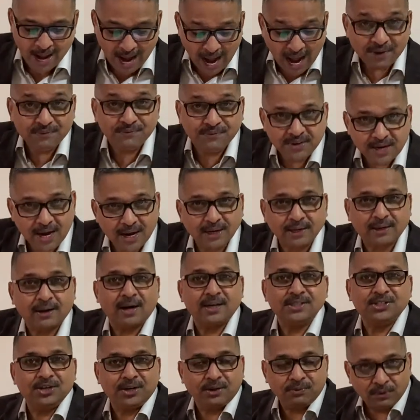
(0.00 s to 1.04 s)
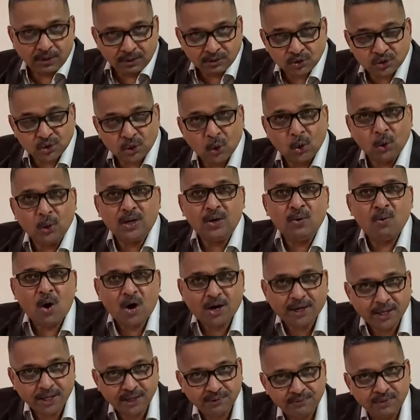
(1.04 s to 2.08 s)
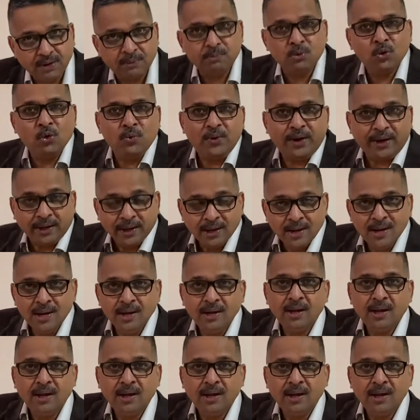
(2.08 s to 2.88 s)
And we are grudging, we are slowly walking, we are moving.